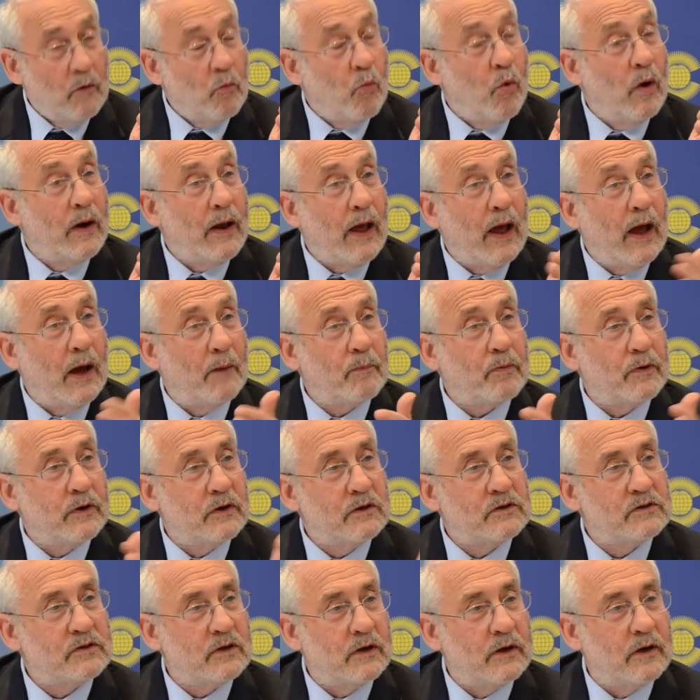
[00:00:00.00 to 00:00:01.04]
What
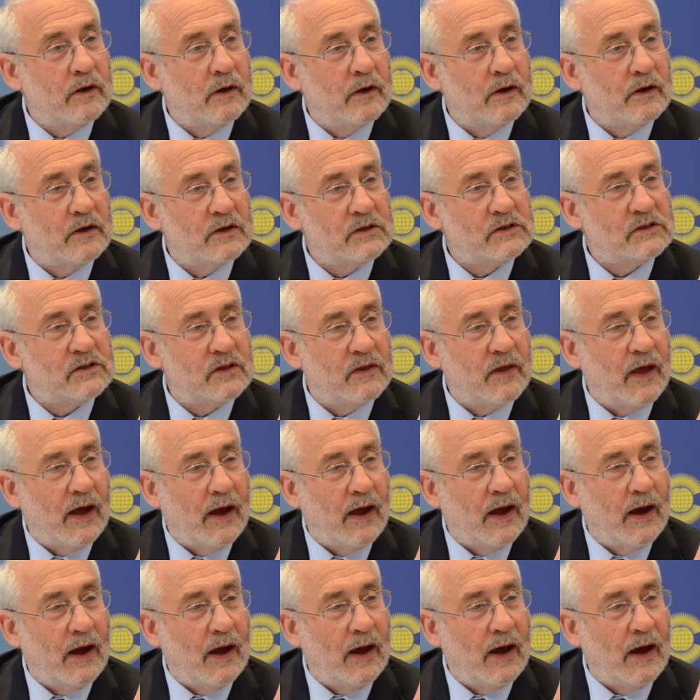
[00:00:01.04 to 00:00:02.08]
happens is
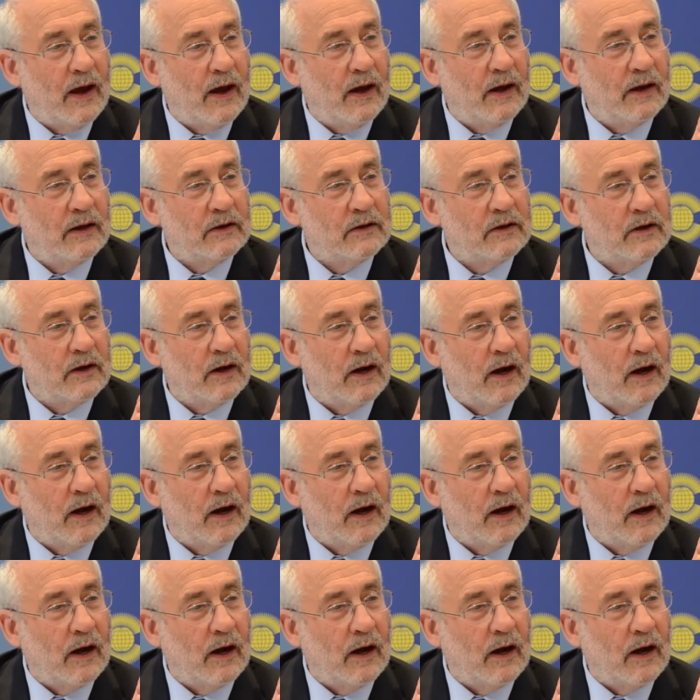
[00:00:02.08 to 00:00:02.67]
that